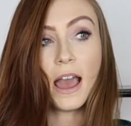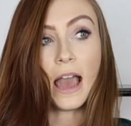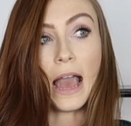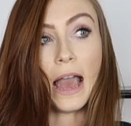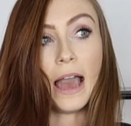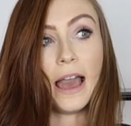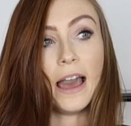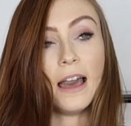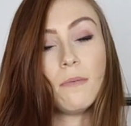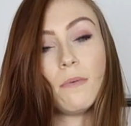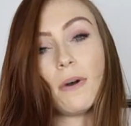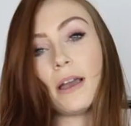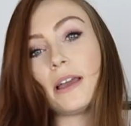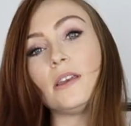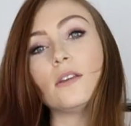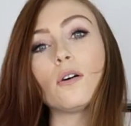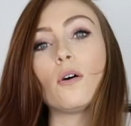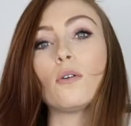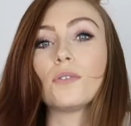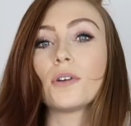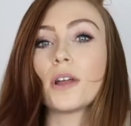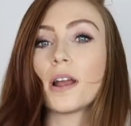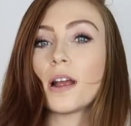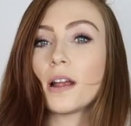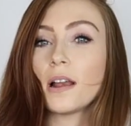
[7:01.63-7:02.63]
I
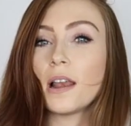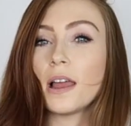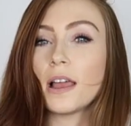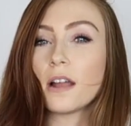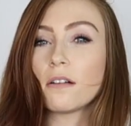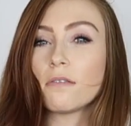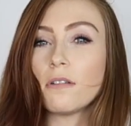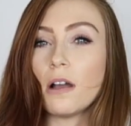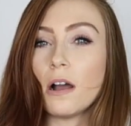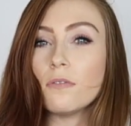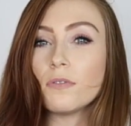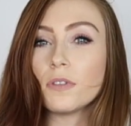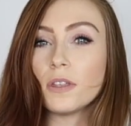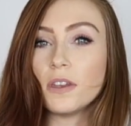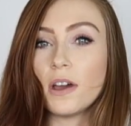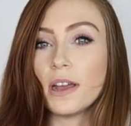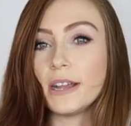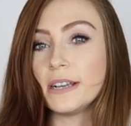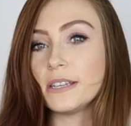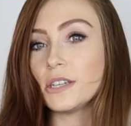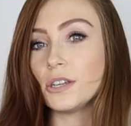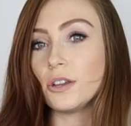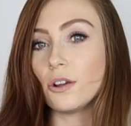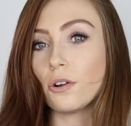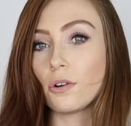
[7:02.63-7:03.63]
know they're like around the
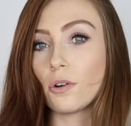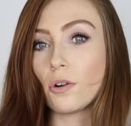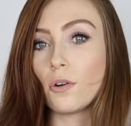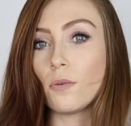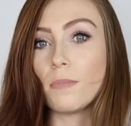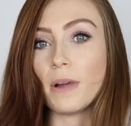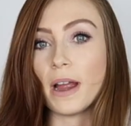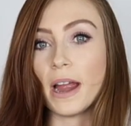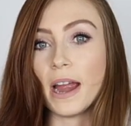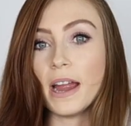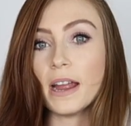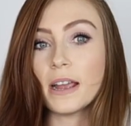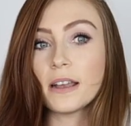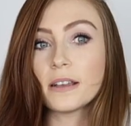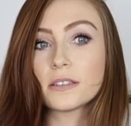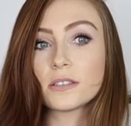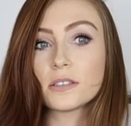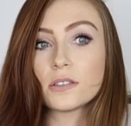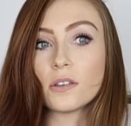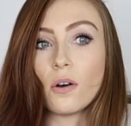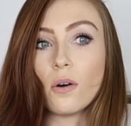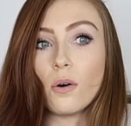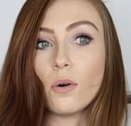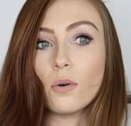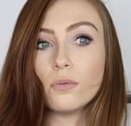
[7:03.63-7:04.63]
€90 mark,
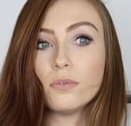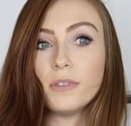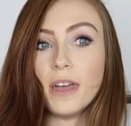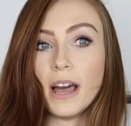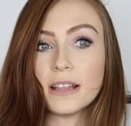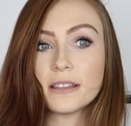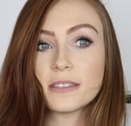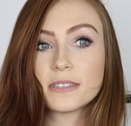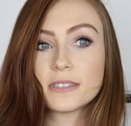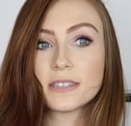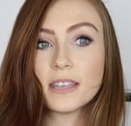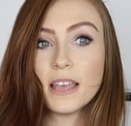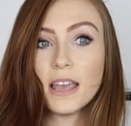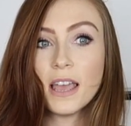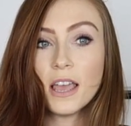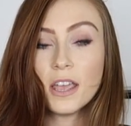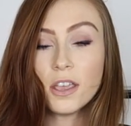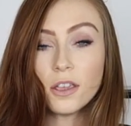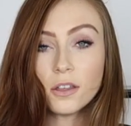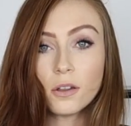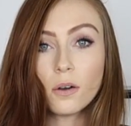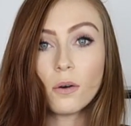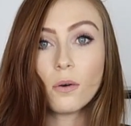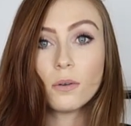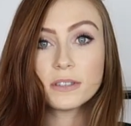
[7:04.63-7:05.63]
so that's,
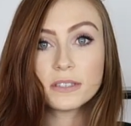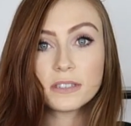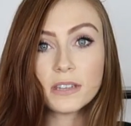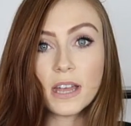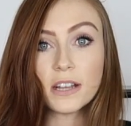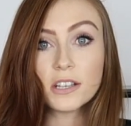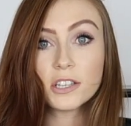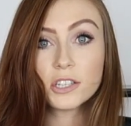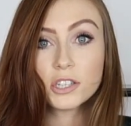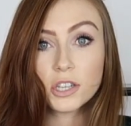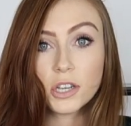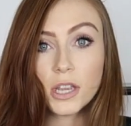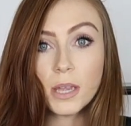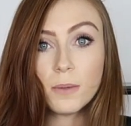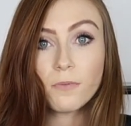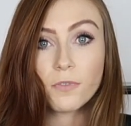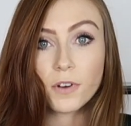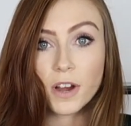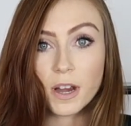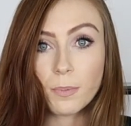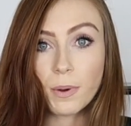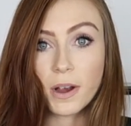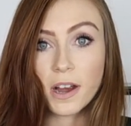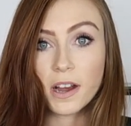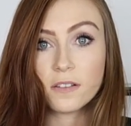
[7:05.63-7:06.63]
you know, it's not cheap
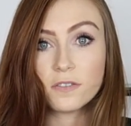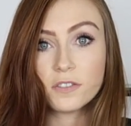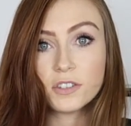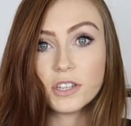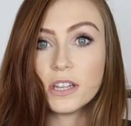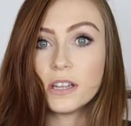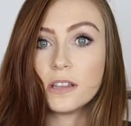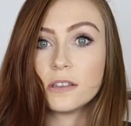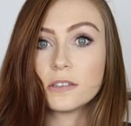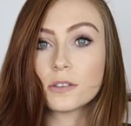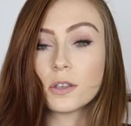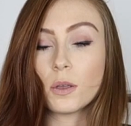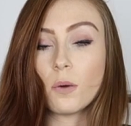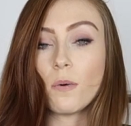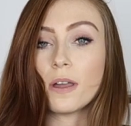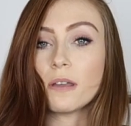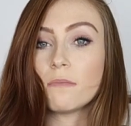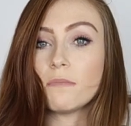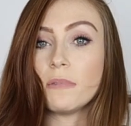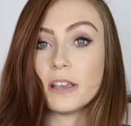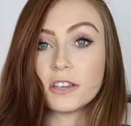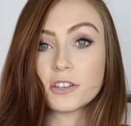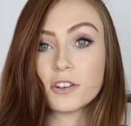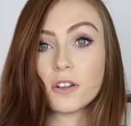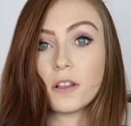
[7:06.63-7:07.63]
for a pair of jeans, so you want to
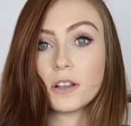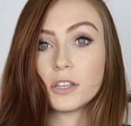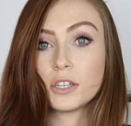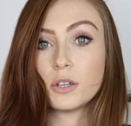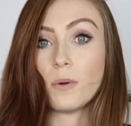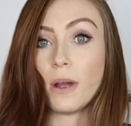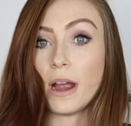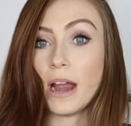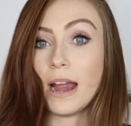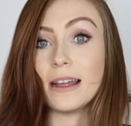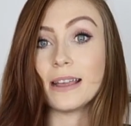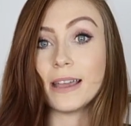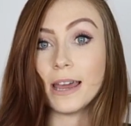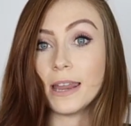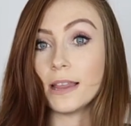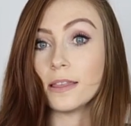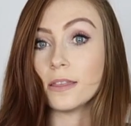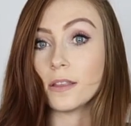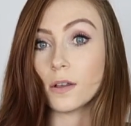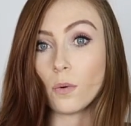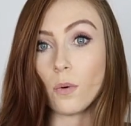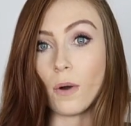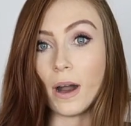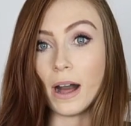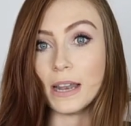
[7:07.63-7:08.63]
make sure that you are getting
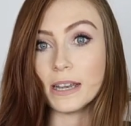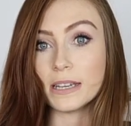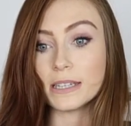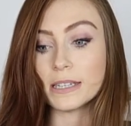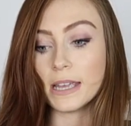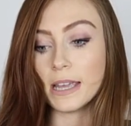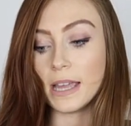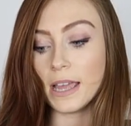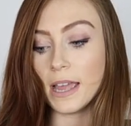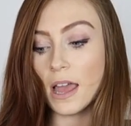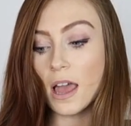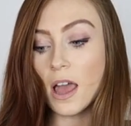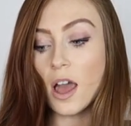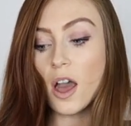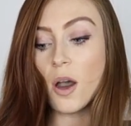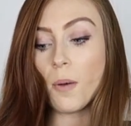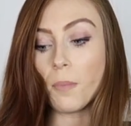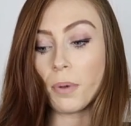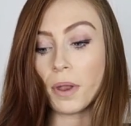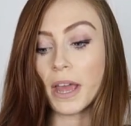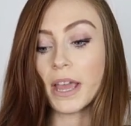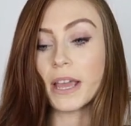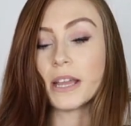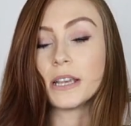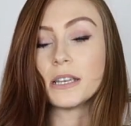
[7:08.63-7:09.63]
the quality,
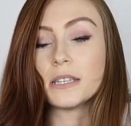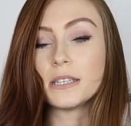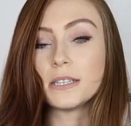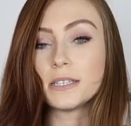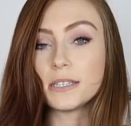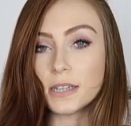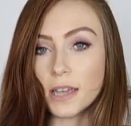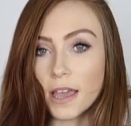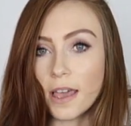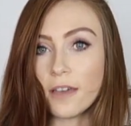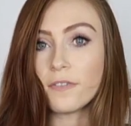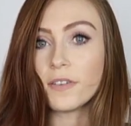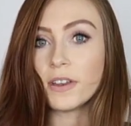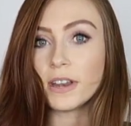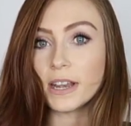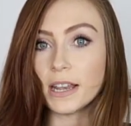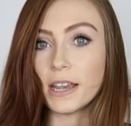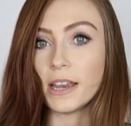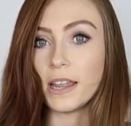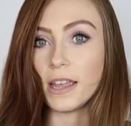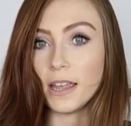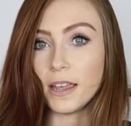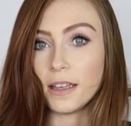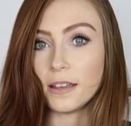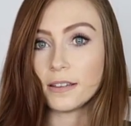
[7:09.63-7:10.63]
but I can
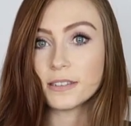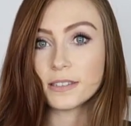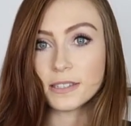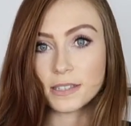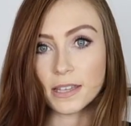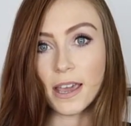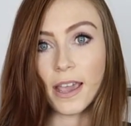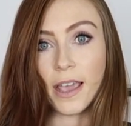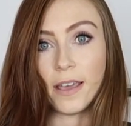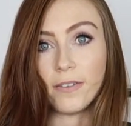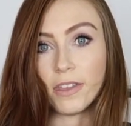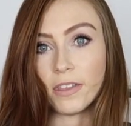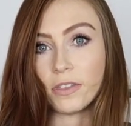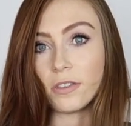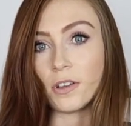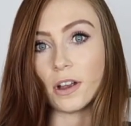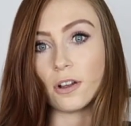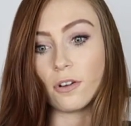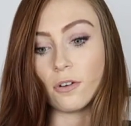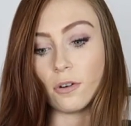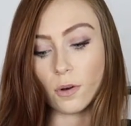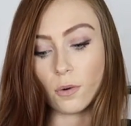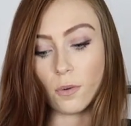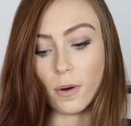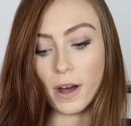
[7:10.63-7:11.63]
definitely say that they're
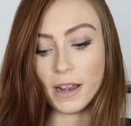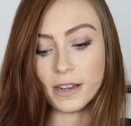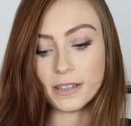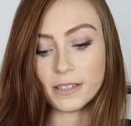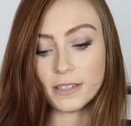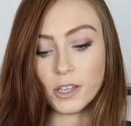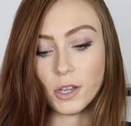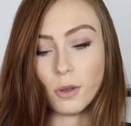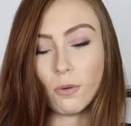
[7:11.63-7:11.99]
good quality.